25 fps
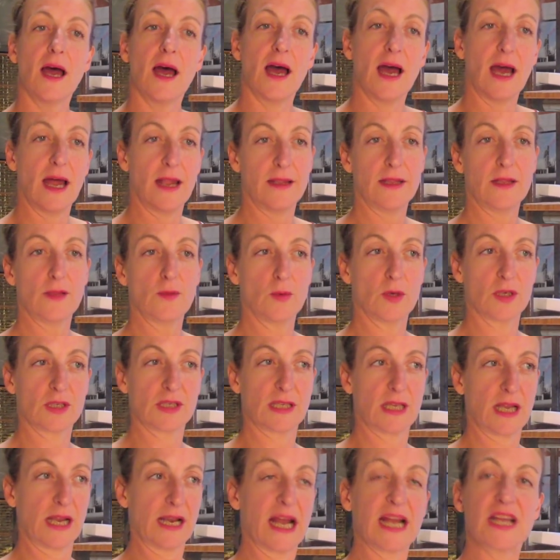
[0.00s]
And it was
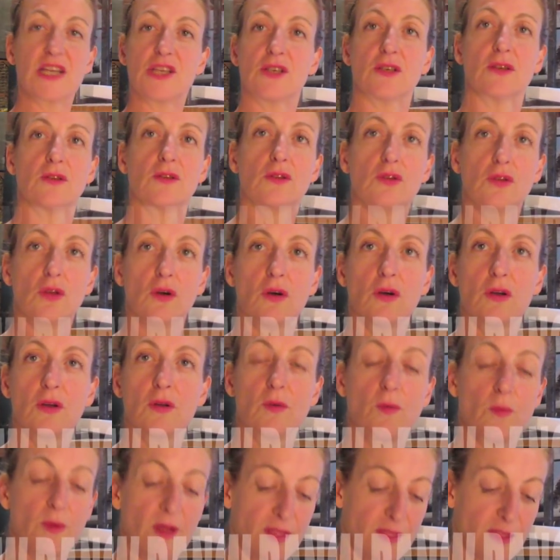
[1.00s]
an action
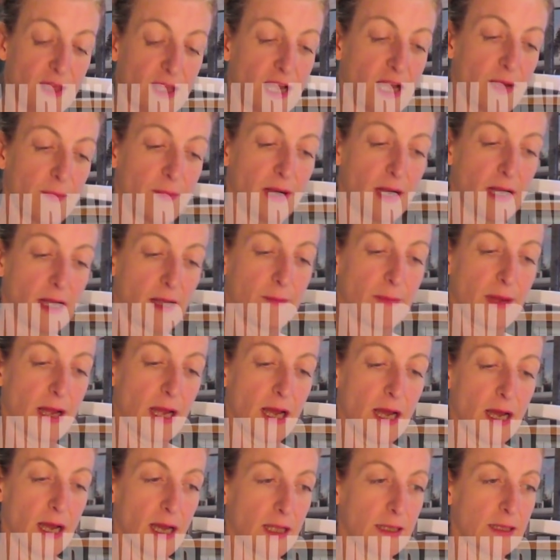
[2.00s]
done with the camera in my
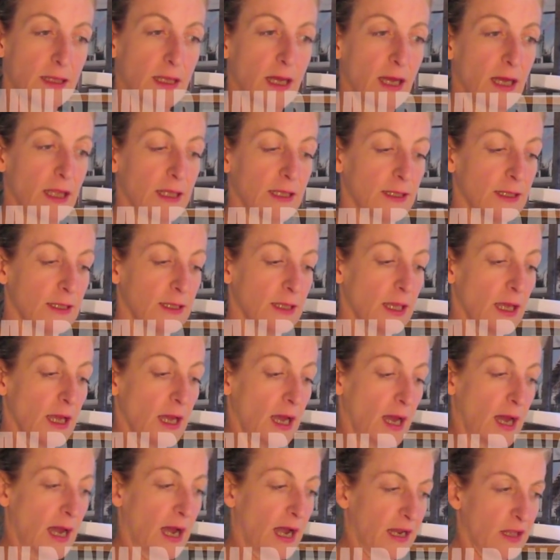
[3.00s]
hand, and,
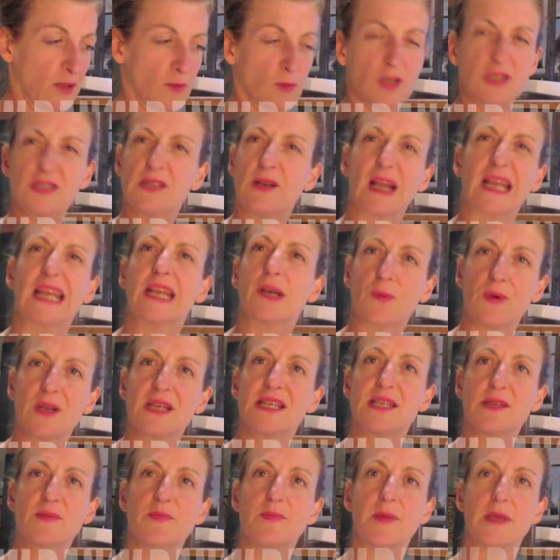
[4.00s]
and it was like a
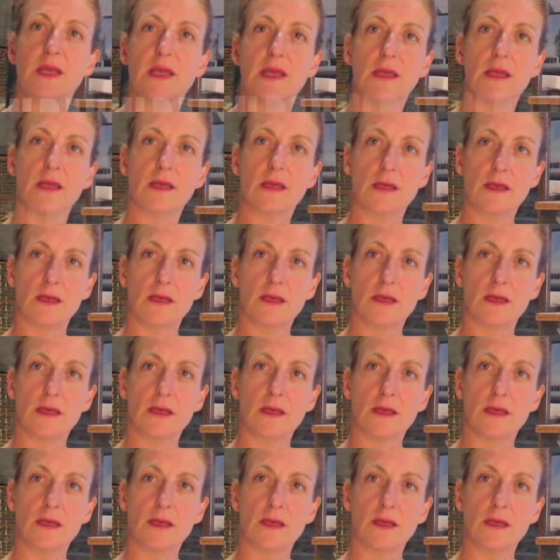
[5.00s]
recipe.